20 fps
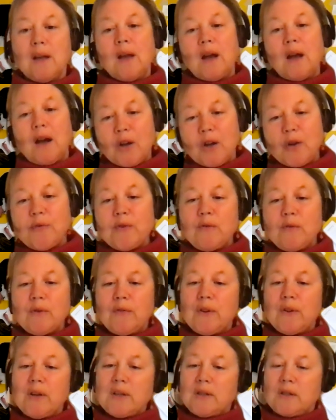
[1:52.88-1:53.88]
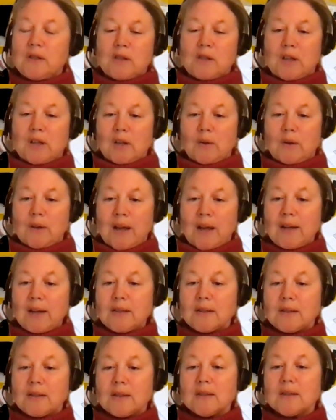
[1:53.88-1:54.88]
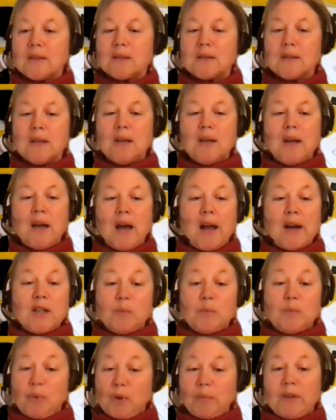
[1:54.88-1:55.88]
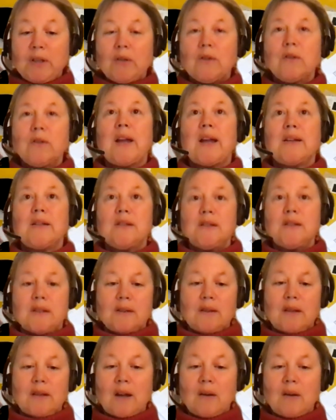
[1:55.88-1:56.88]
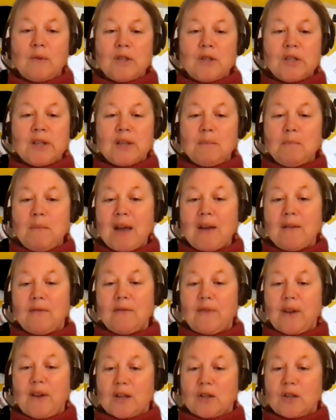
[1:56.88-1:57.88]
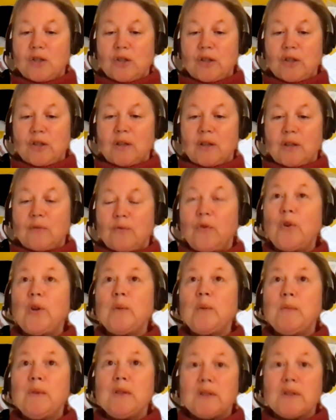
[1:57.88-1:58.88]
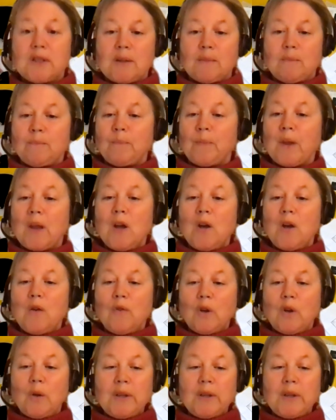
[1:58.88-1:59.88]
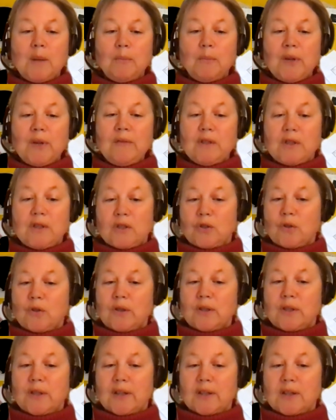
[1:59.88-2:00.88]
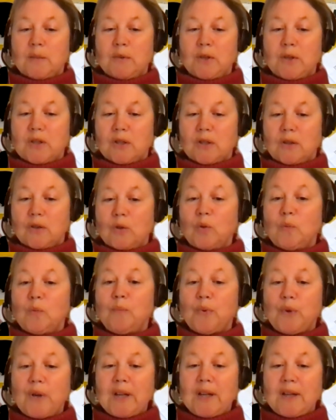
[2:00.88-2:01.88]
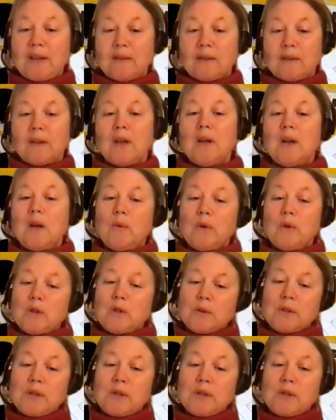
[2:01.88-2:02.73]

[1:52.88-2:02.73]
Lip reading: I often refer to psychoanalysis, and it's probably not an accident that I originally met Fay and Judy at the Freud Museum following their previous joint exhibition called Breathe, which was